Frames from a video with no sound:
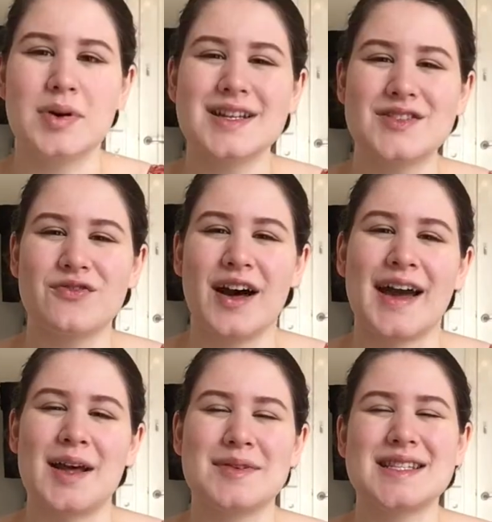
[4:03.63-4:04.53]
But it's
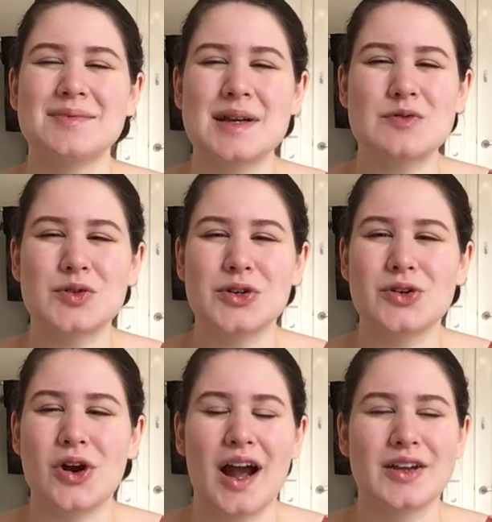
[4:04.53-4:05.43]
fine. I mean, sometimes when you're
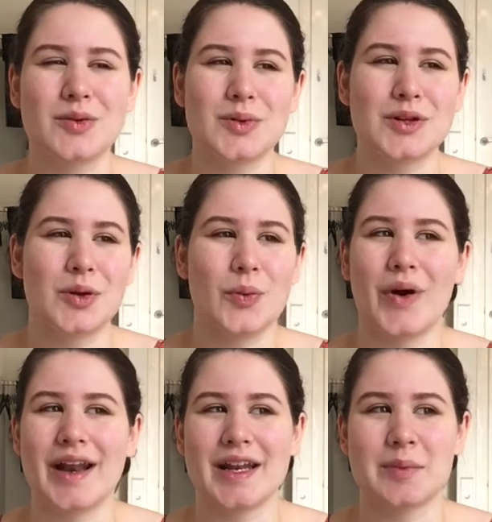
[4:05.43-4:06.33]
crying, you really don't
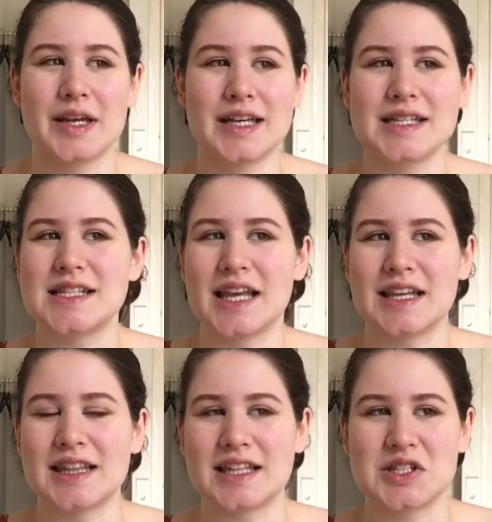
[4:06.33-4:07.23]
want anybody to say
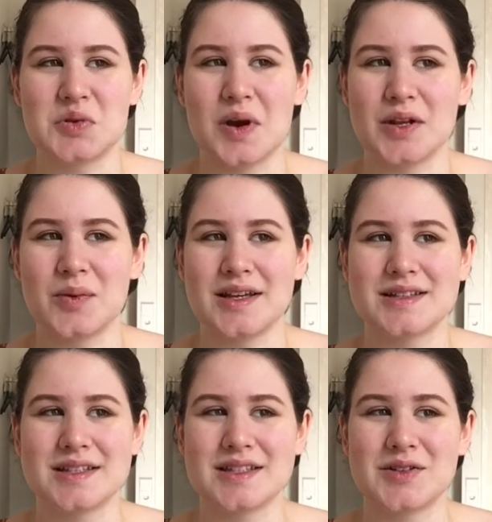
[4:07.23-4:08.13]
anything to you
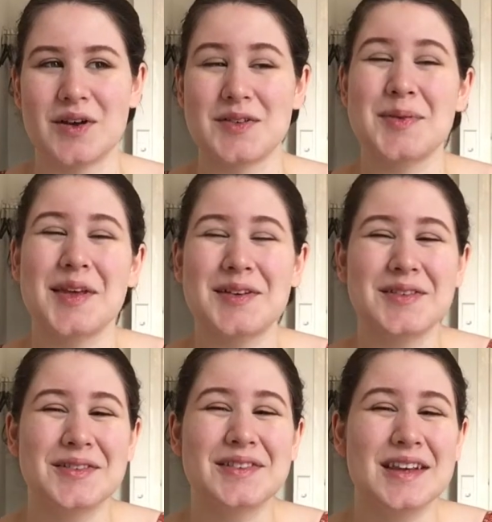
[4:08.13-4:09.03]
anyways because then you have to be like,
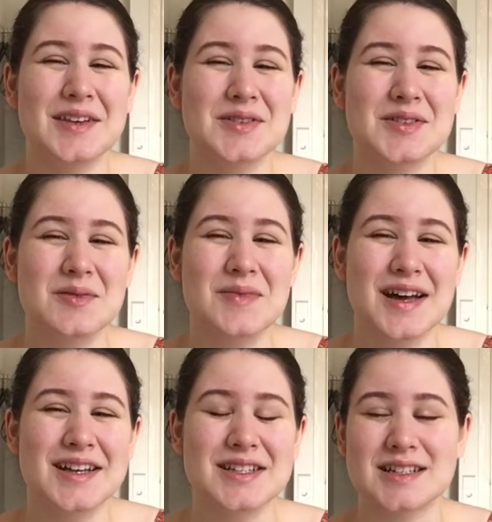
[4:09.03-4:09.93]
oh, thank you so much.